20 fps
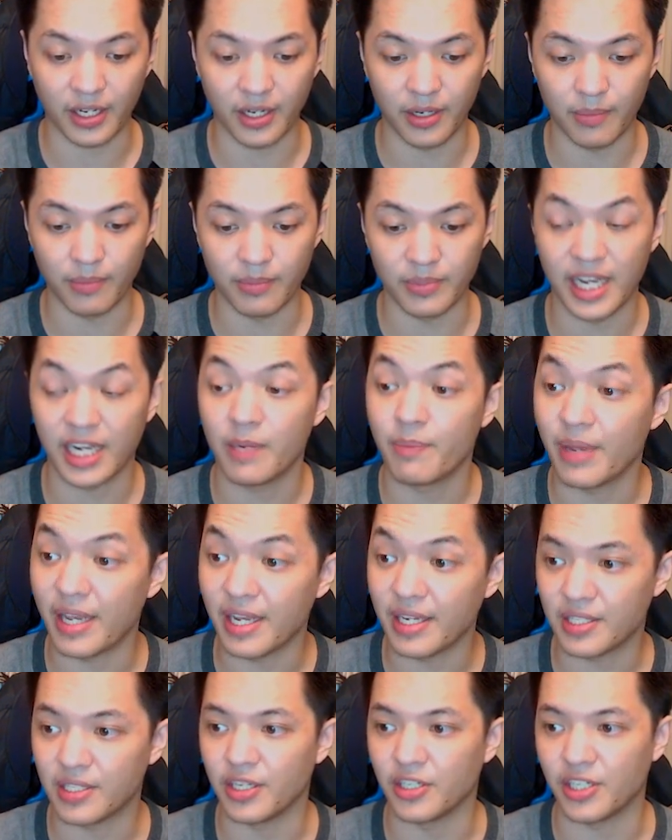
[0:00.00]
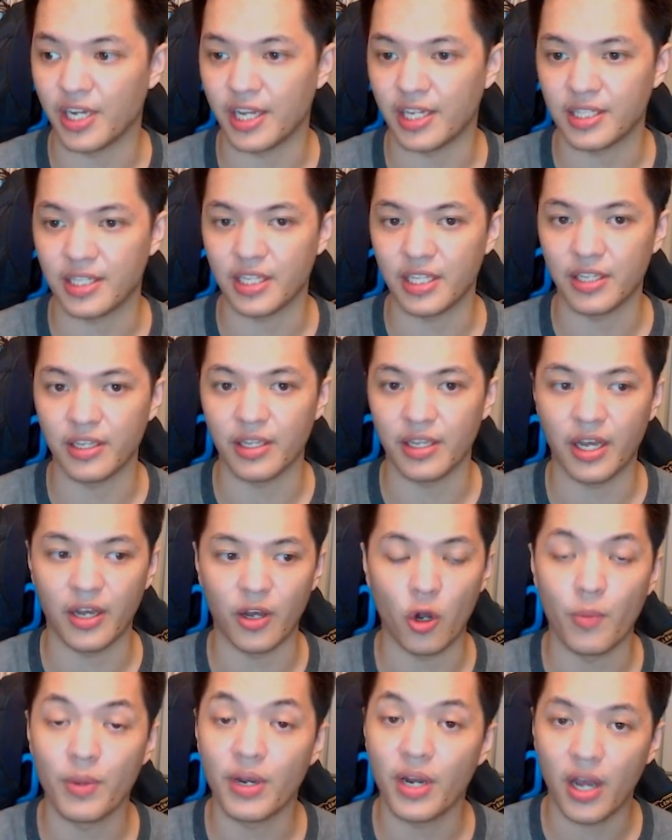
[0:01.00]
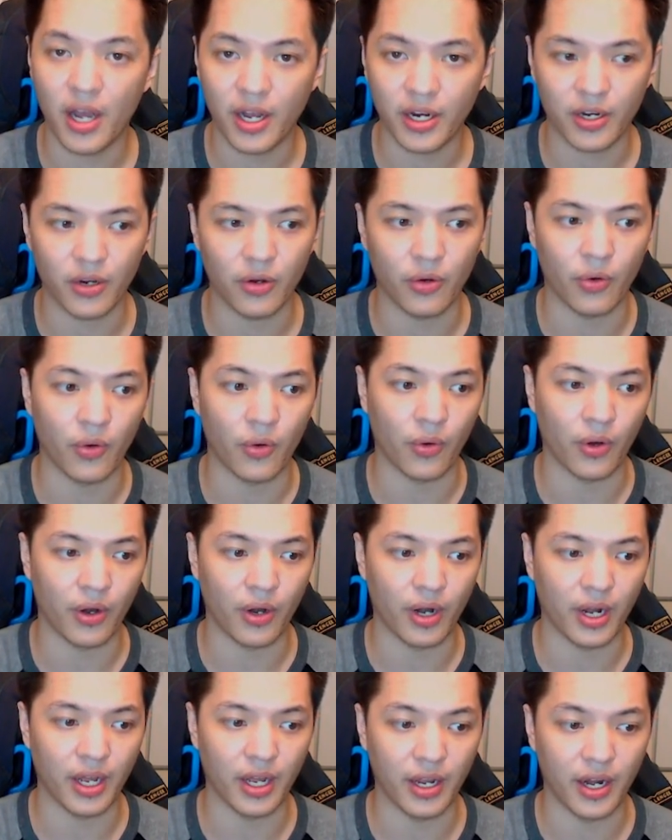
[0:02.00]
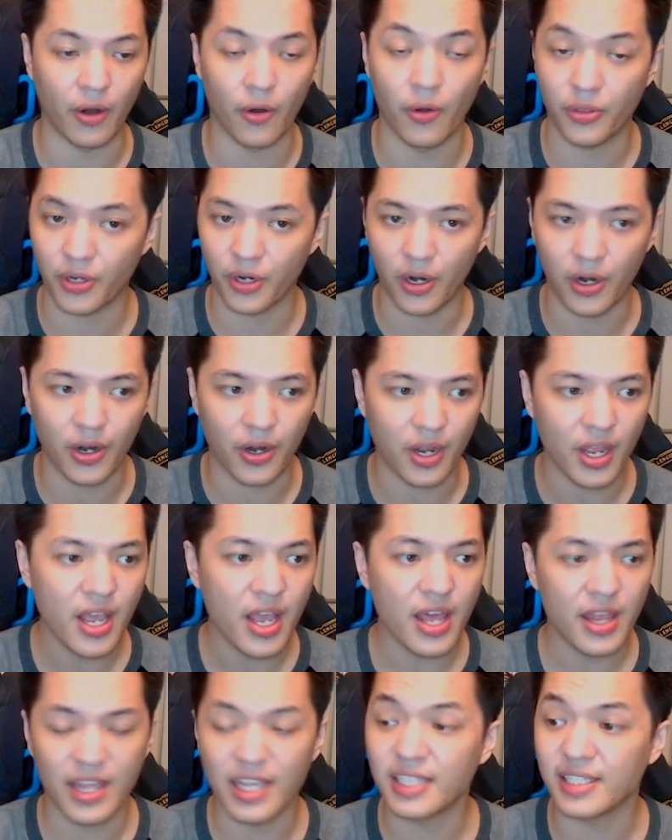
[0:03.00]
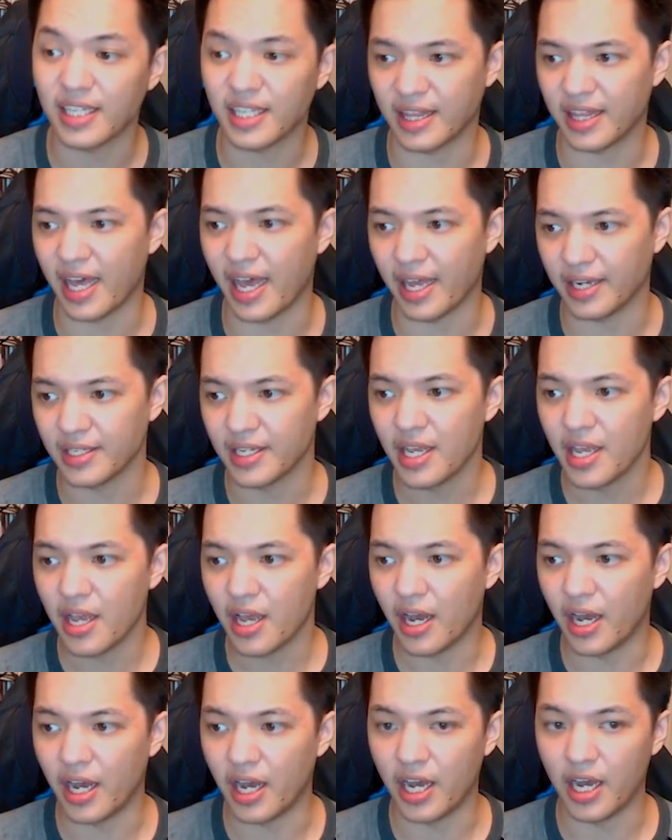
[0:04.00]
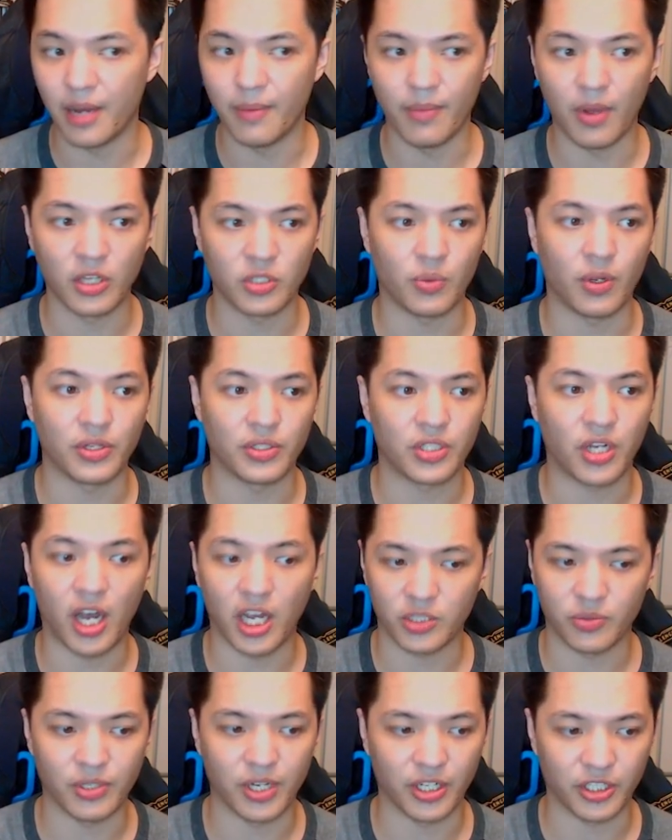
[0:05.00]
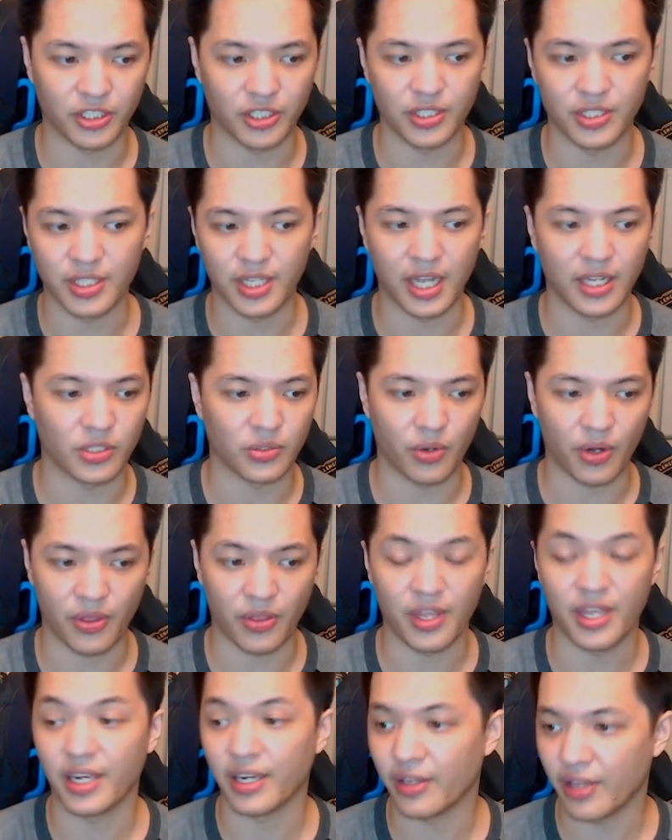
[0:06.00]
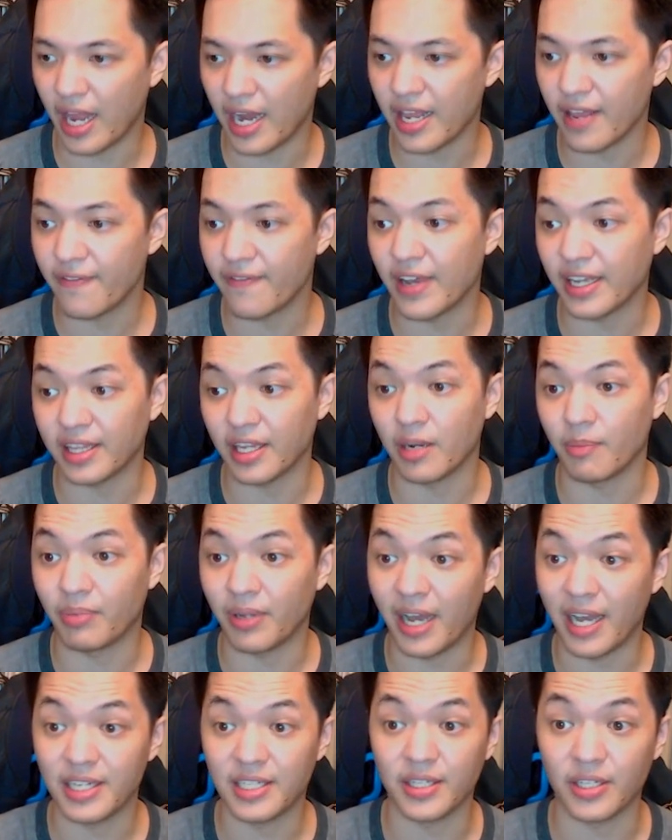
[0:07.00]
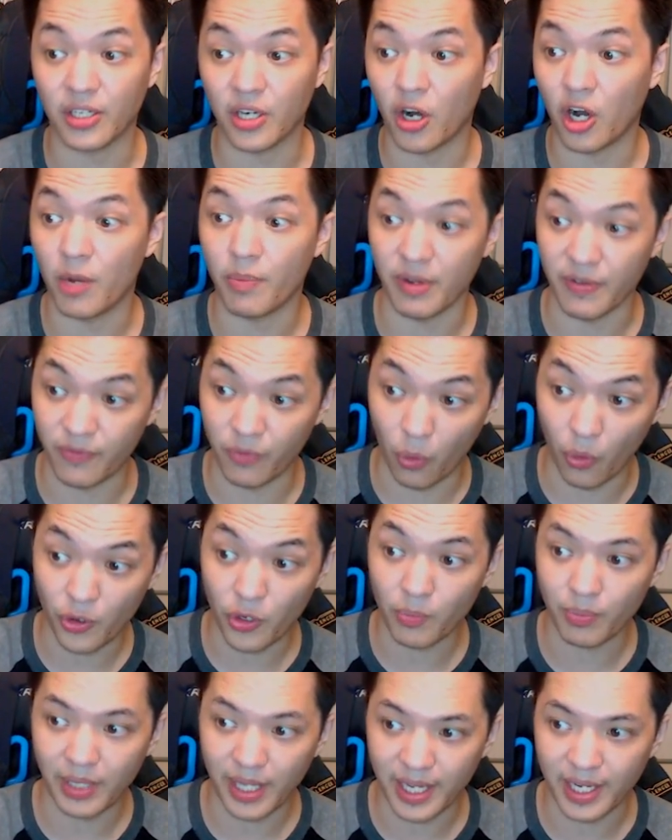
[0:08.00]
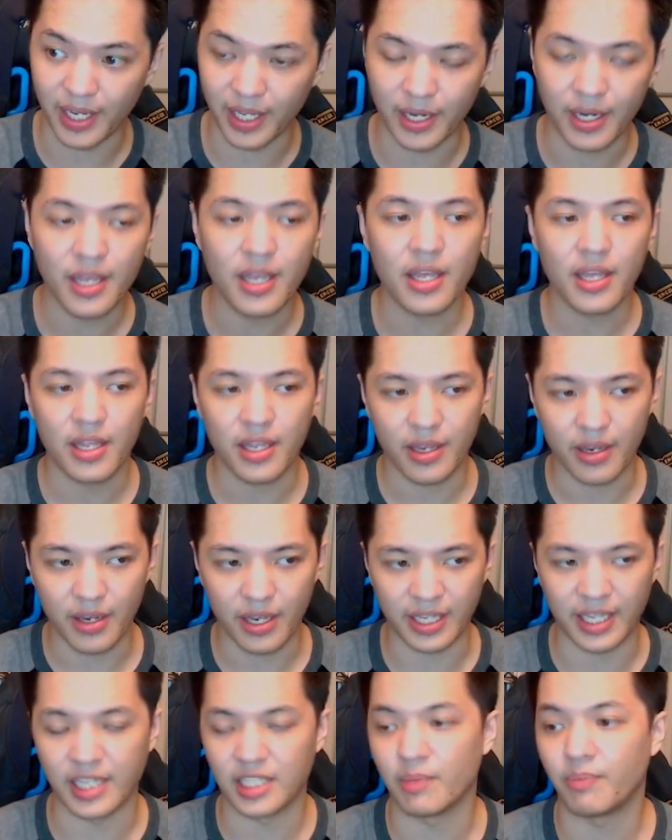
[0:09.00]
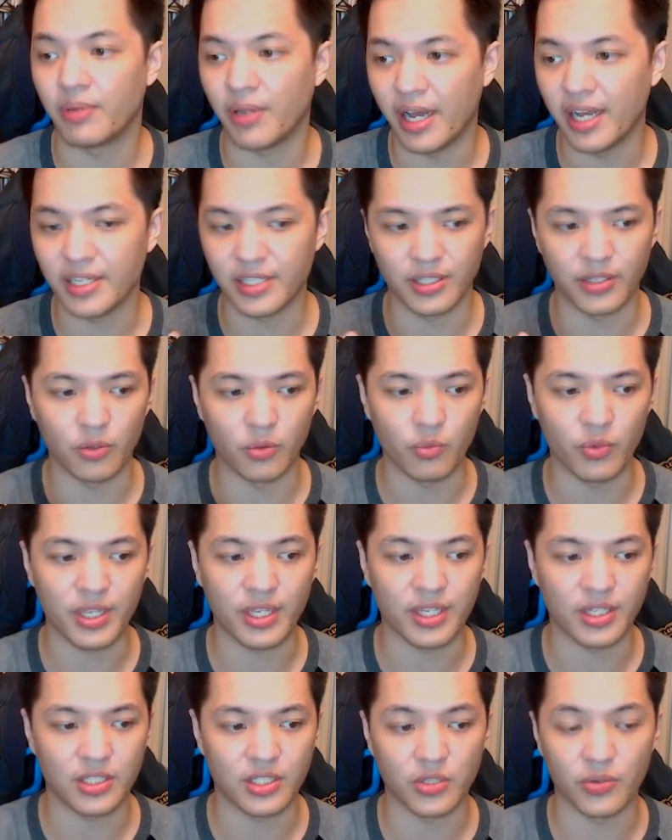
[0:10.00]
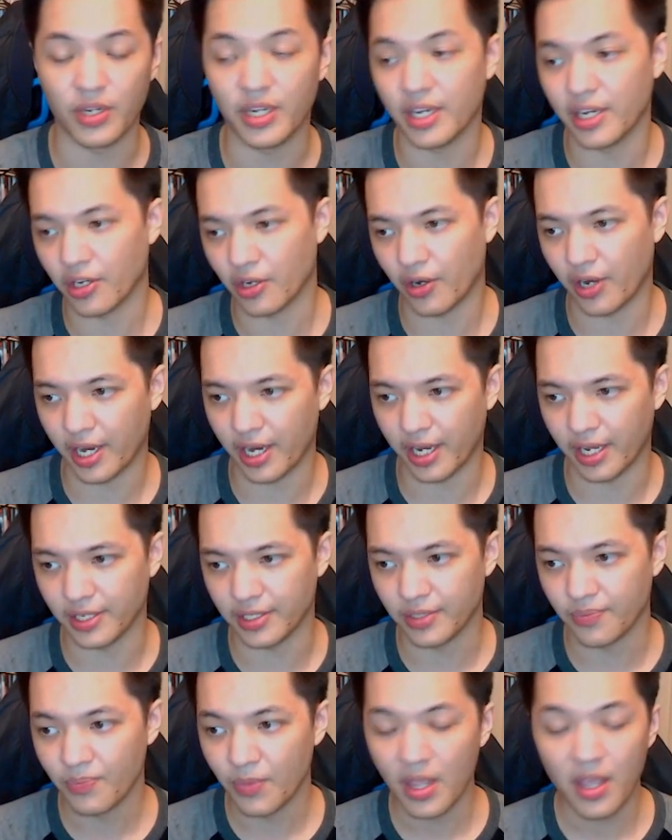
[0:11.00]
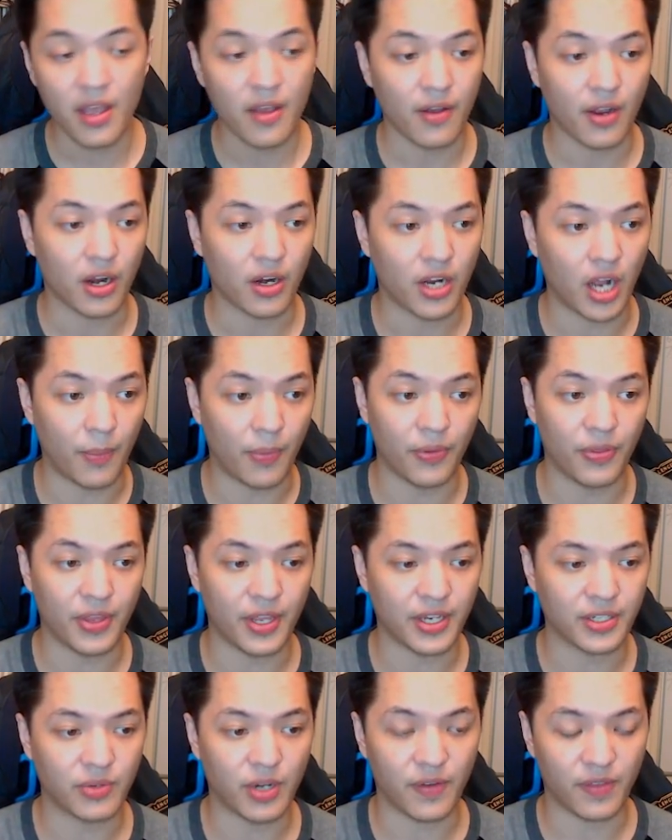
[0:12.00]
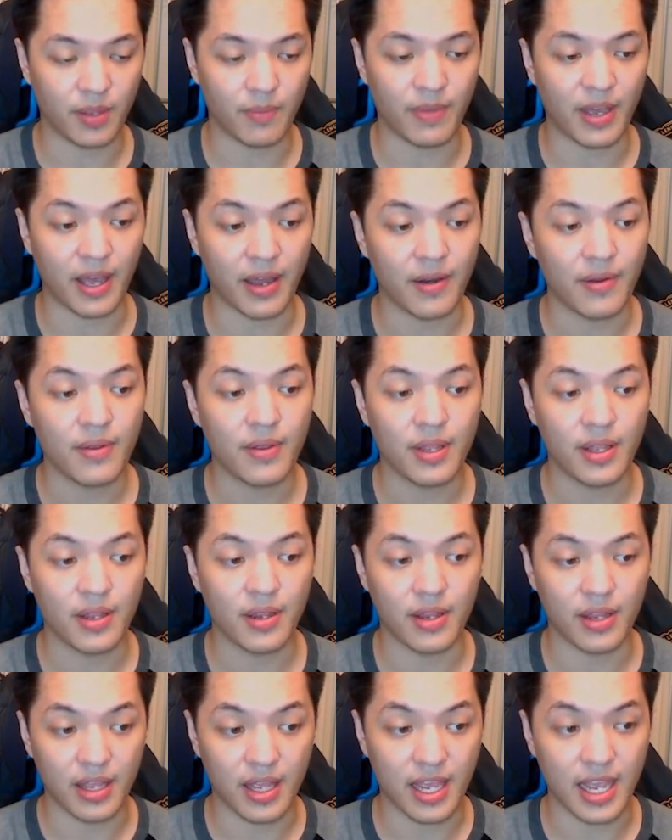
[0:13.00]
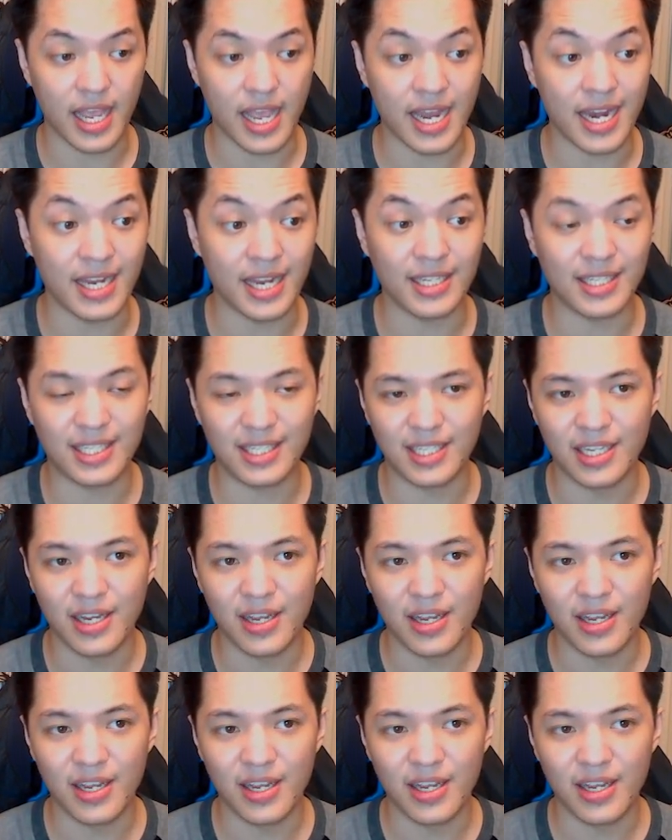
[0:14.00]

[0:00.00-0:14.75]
deck-based, such as the Omen Hawk or Hearthguard, things like that, as well as cost reductions, that sort of thing. Any effect that applied to the card before you played it gets applied to the weakest unit in your hand. A couple things right off the bat. It is